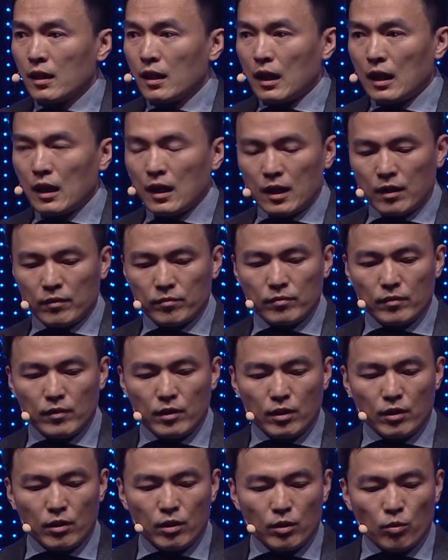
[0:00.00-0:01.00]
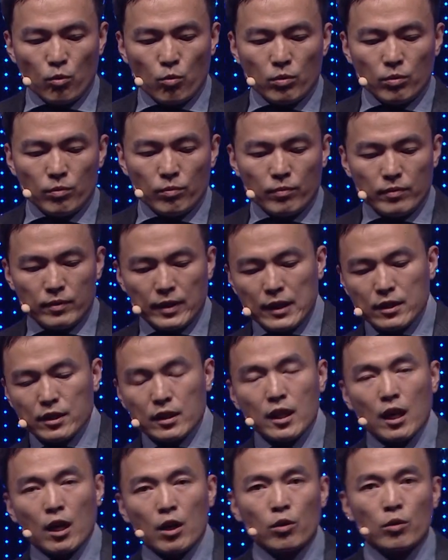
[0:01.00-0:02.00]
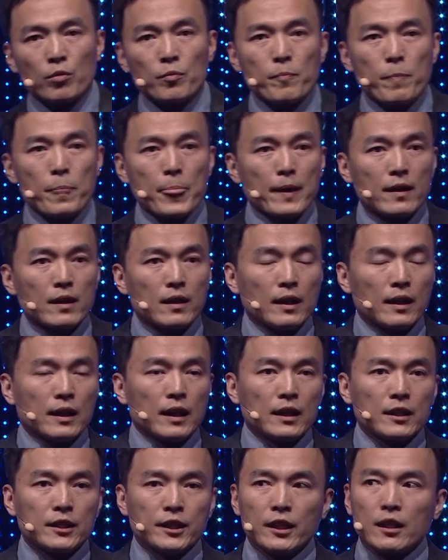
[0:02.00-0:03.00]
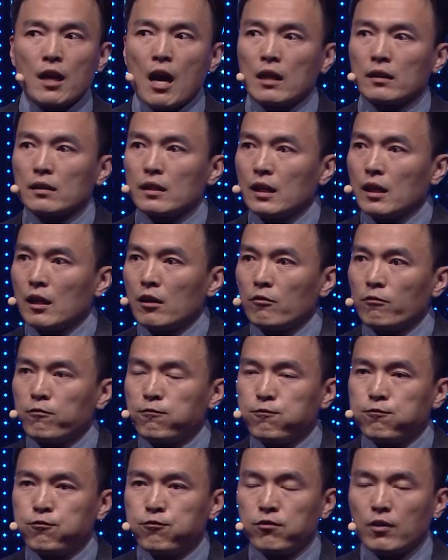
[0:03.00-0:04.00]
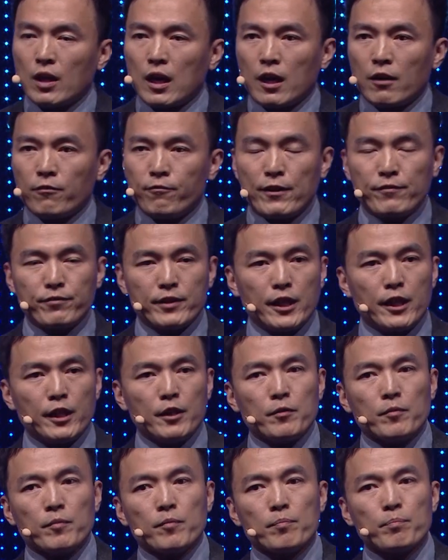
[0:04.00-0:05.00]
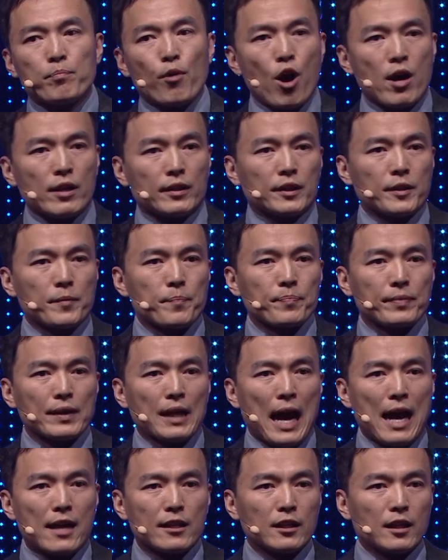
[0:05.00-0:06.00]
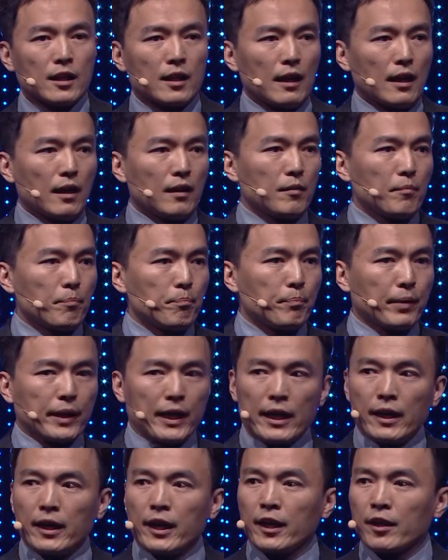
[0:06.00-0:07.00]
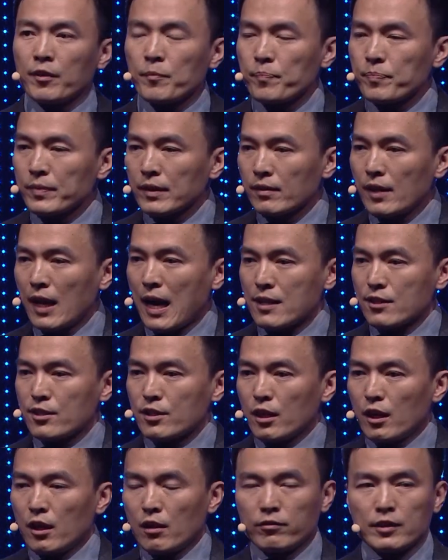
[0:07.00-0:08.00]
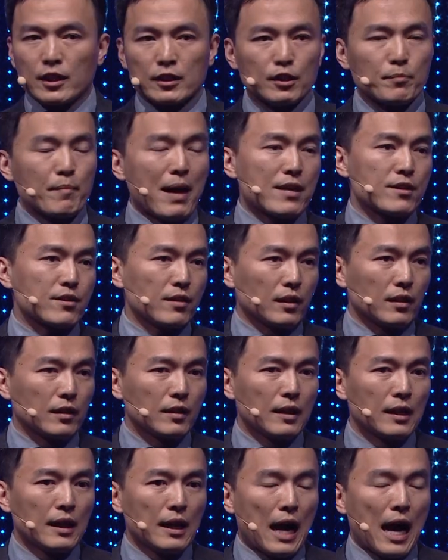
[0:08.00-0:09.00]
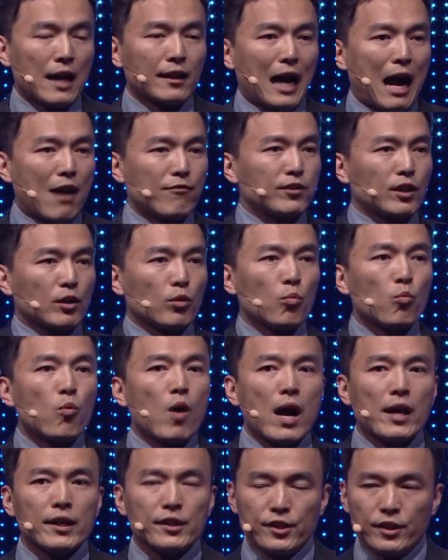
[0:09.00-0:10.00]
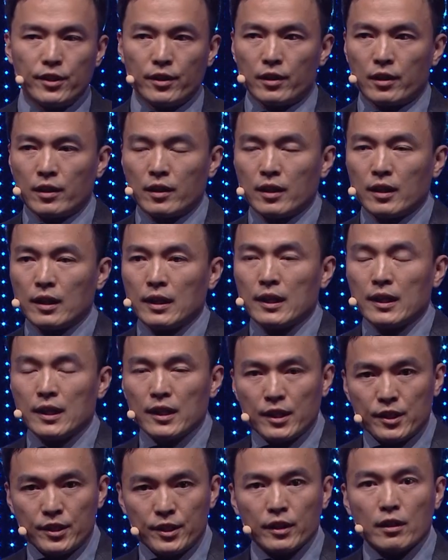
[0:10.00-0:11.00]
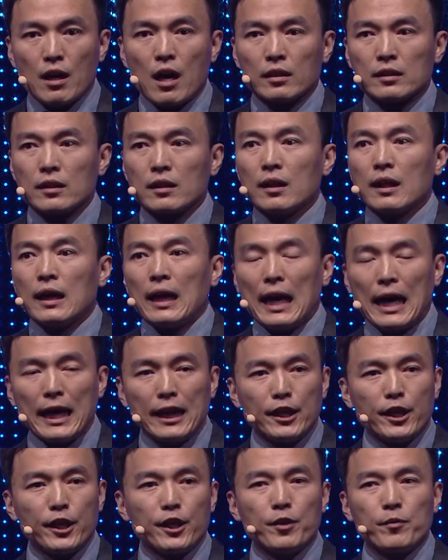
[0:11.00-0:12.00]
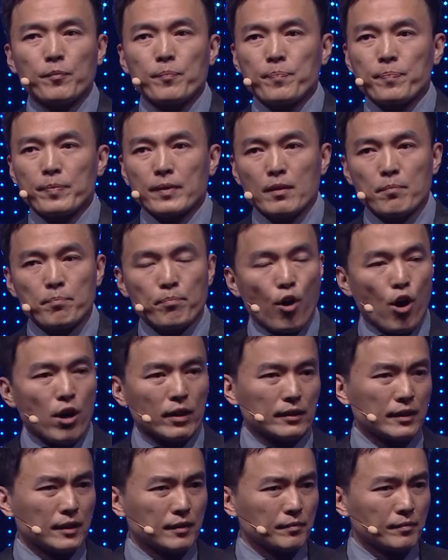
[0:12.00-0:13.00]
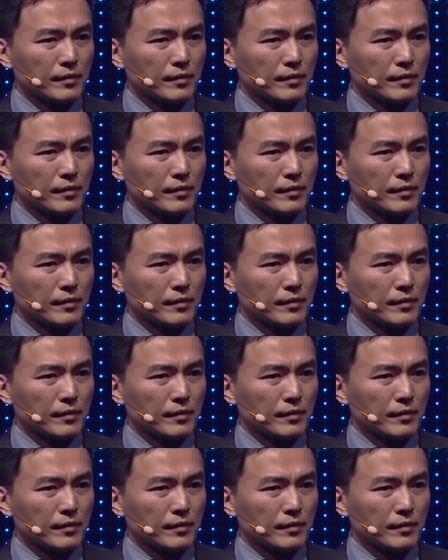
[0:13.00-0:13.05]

Uh, this girl, she got uh, 50 point at the beginning test of the semester. And after one year, she got 80 point